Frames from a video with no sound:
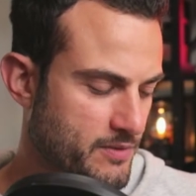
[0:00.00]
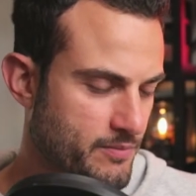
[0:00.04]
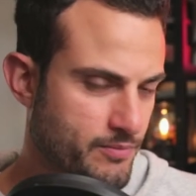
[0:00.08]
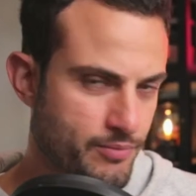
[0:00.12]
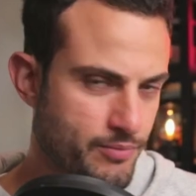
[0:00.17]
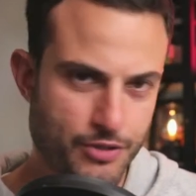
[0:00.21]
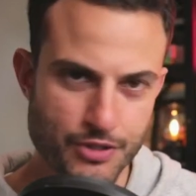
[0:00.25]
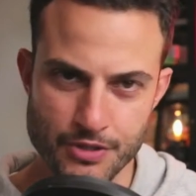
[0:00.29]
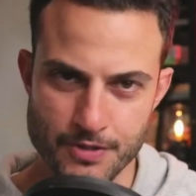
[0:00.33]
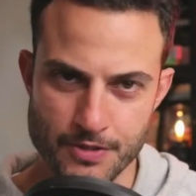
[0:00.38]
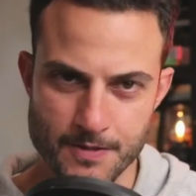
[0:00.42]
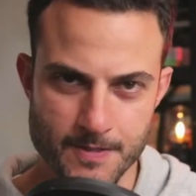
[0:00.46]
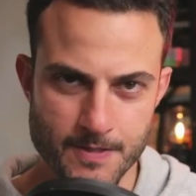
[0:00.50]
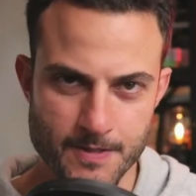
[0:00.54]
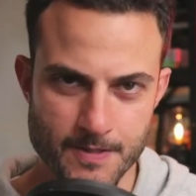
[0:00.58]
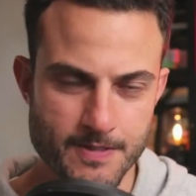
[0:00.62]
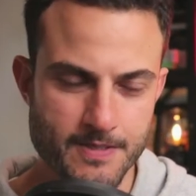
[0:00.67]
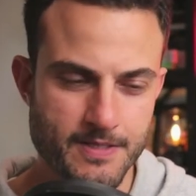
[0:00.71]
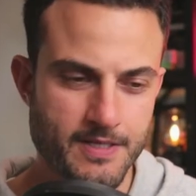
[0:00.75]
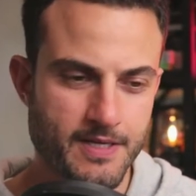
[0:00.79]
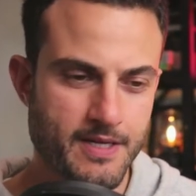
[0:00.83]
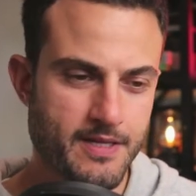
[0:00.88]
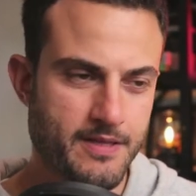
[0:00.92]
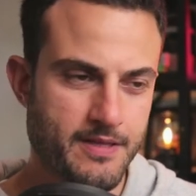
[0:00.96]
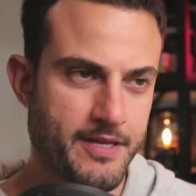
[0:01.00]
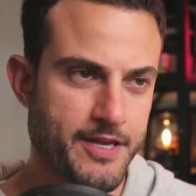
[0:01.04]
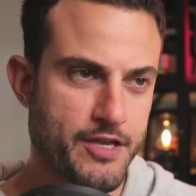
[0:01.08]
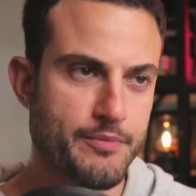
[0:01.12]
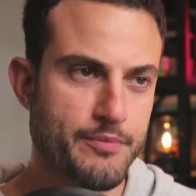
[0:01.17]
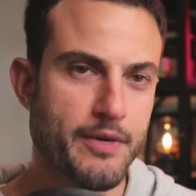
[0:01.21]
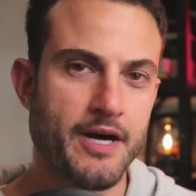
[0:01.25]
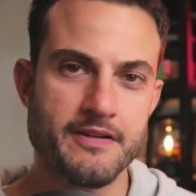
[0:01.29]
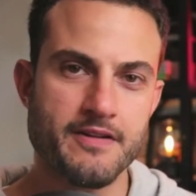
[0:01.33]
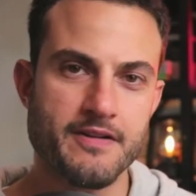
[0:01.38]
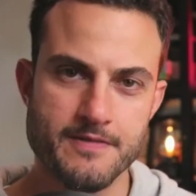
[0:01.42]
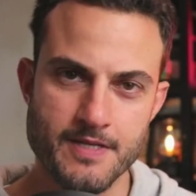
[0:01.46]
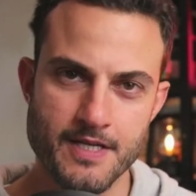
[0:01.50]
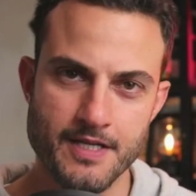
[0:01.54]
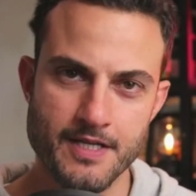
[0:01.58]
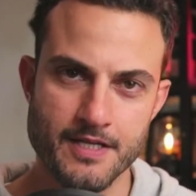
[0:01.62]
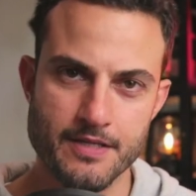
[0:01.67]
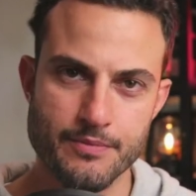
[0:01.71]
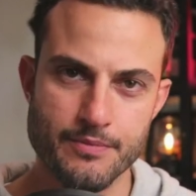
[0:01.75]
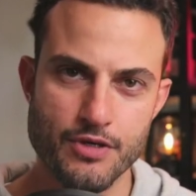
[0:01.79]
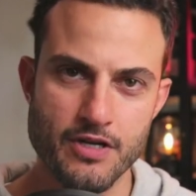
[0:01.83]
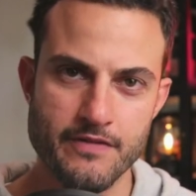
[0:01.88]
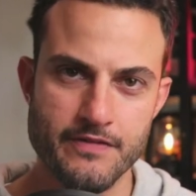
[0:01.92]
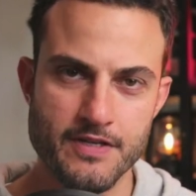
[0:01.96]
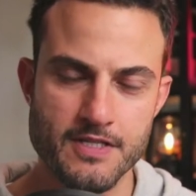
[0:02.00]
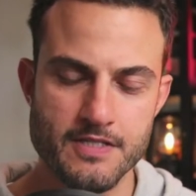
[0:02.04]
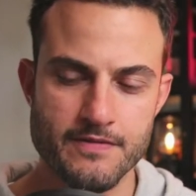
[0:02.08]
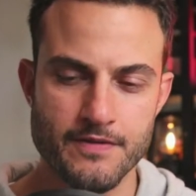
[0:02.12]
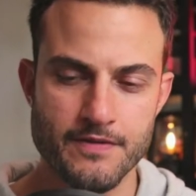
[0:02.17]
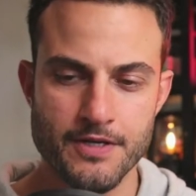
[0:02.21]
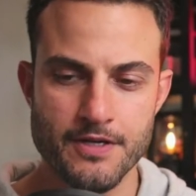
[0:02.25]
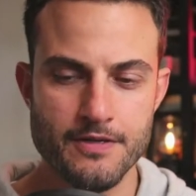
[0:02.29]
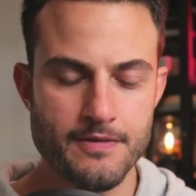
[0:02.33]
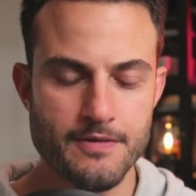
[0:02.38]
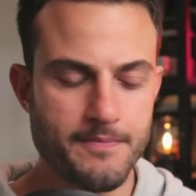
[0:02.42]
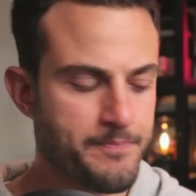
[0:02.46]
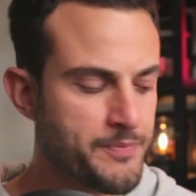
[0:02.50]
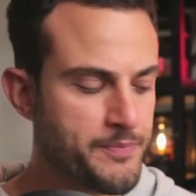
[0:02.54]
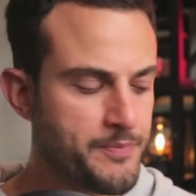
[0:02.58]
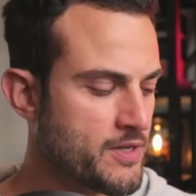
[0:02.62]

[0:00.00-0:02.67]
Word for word: producers that you might have seen in a previous video